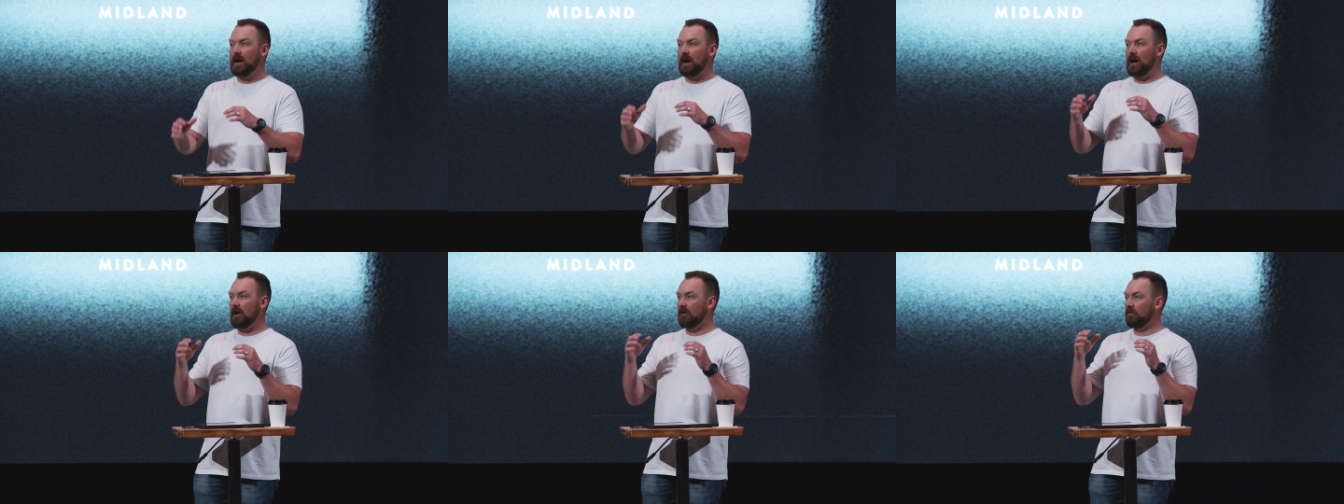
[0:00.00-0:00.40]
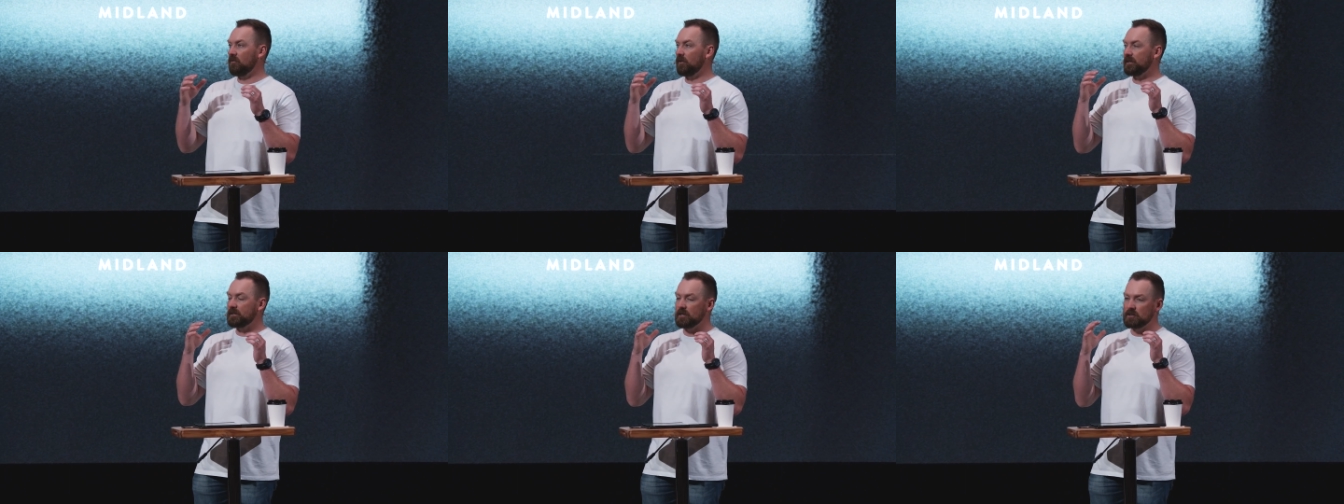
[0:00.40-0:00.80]
I've
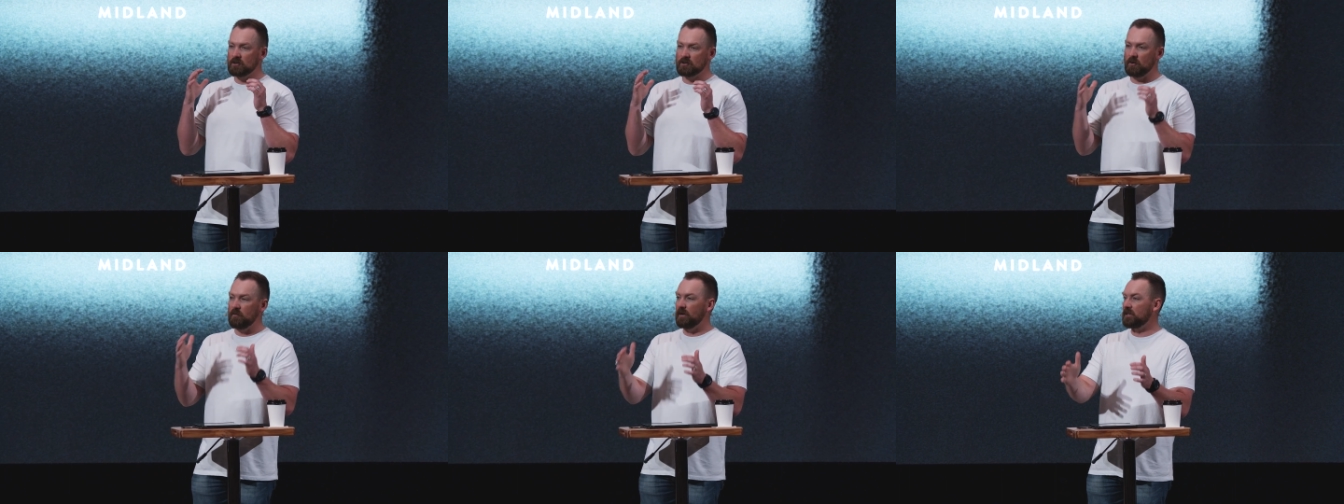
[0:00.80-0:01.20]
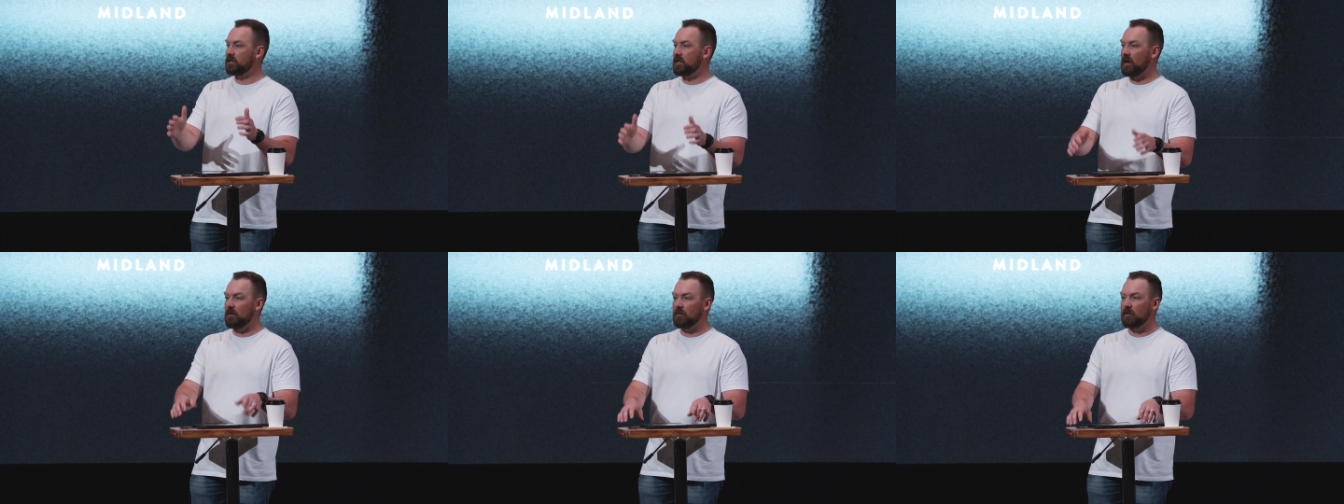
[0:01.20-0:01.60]
wasted so much
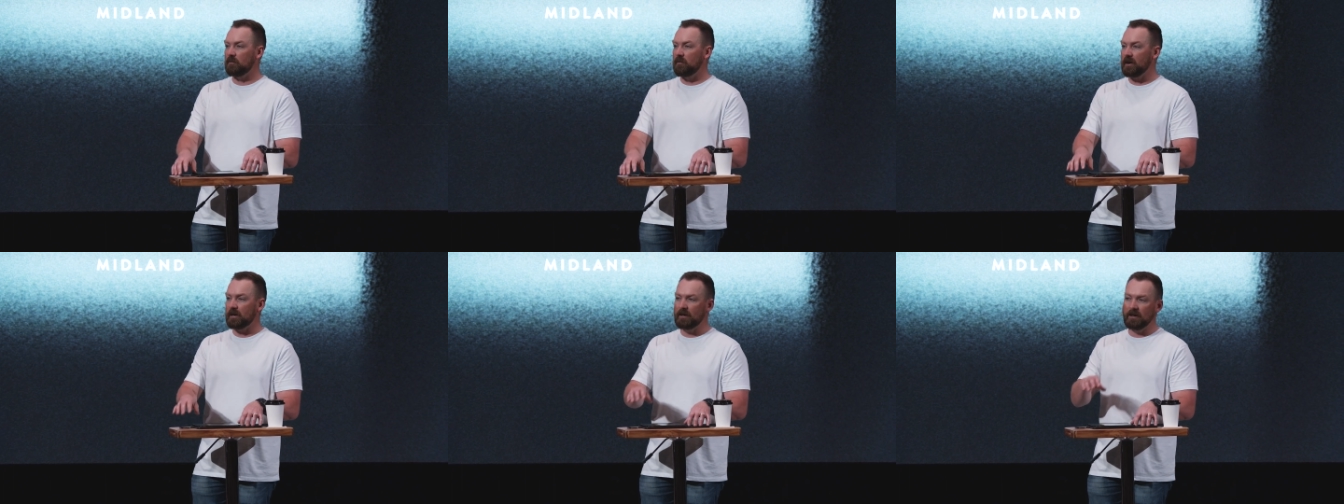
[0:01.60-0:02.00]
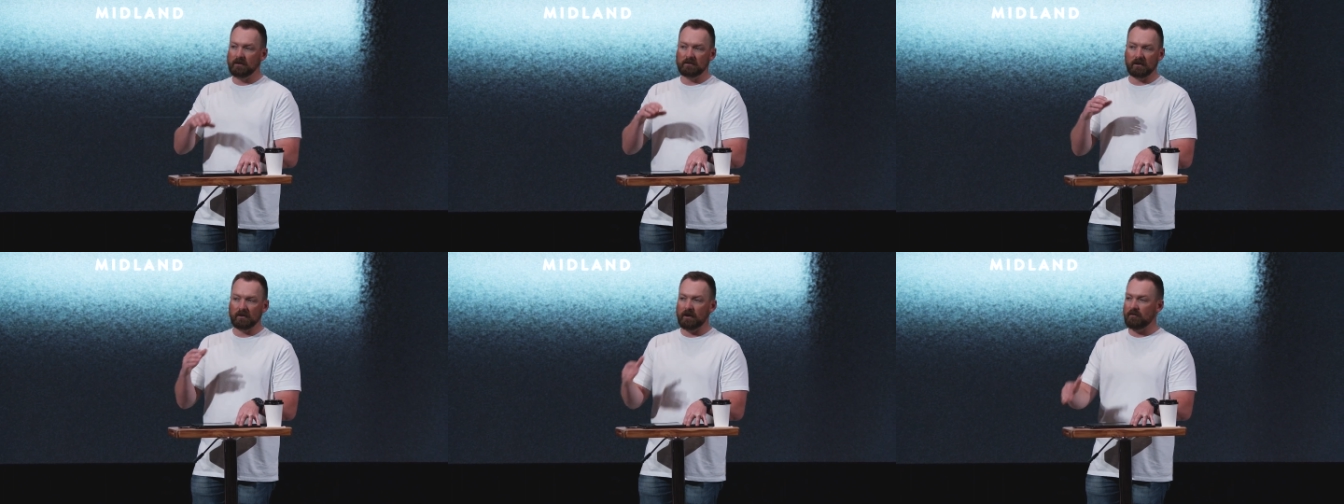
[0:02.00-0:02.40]
time with my
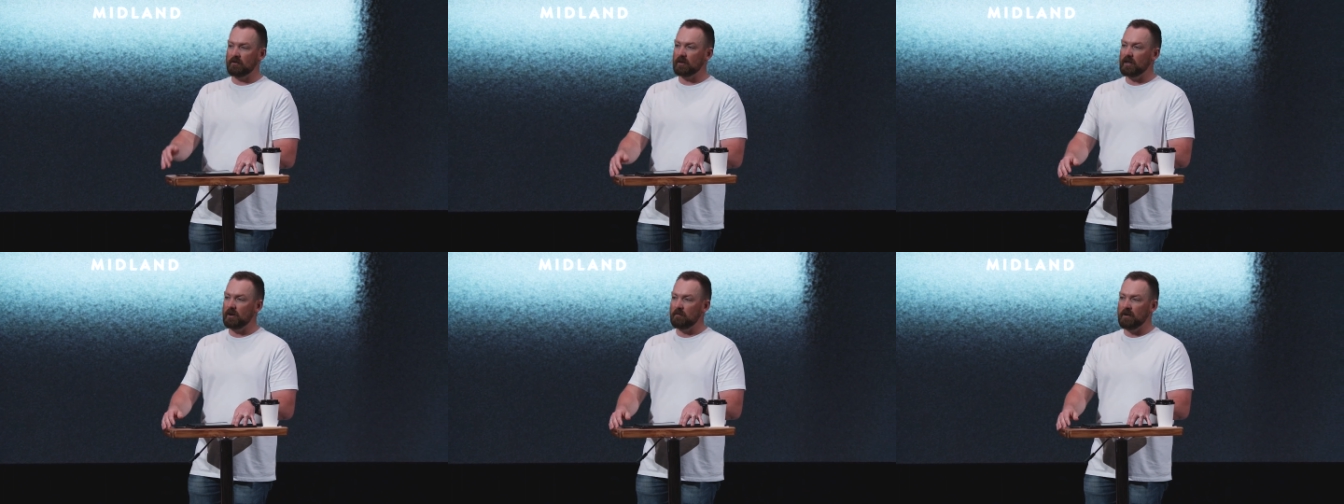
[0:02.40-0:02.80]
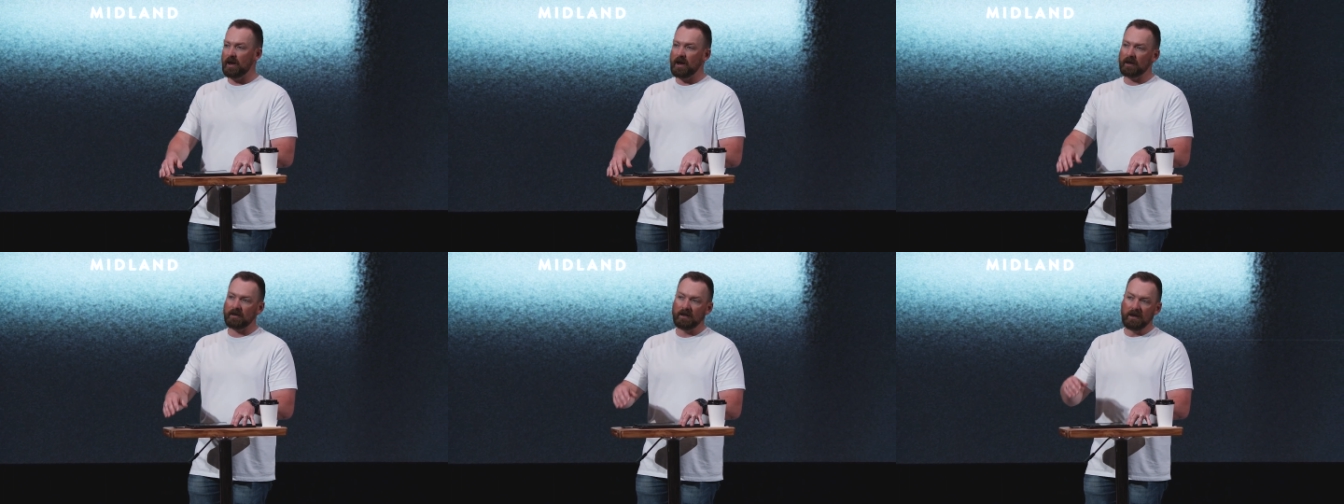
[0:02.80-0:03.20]
kids, I'll never get it
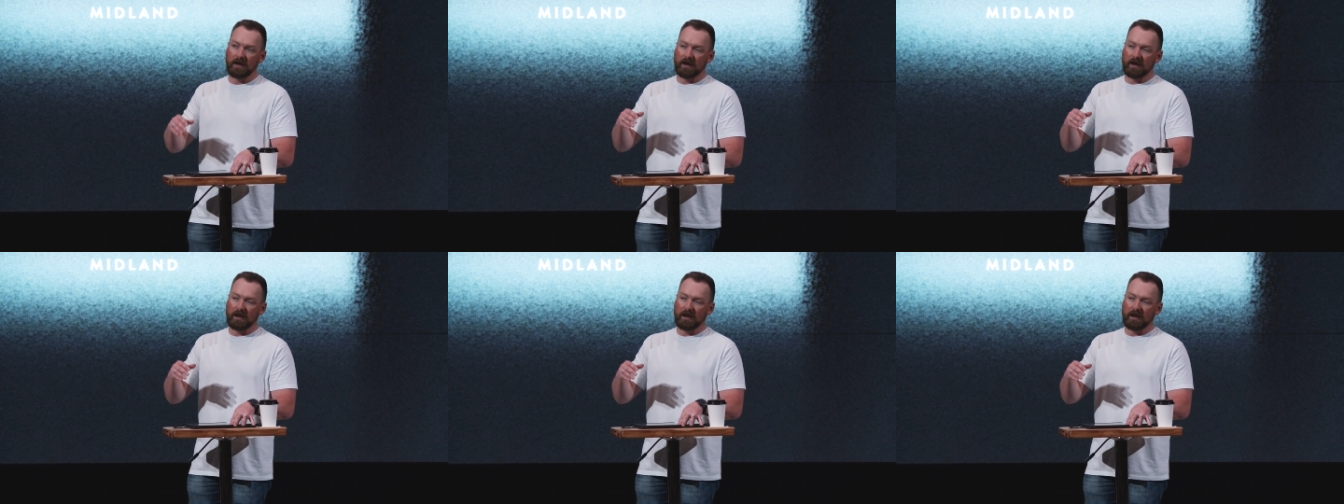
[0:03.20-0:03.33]
back.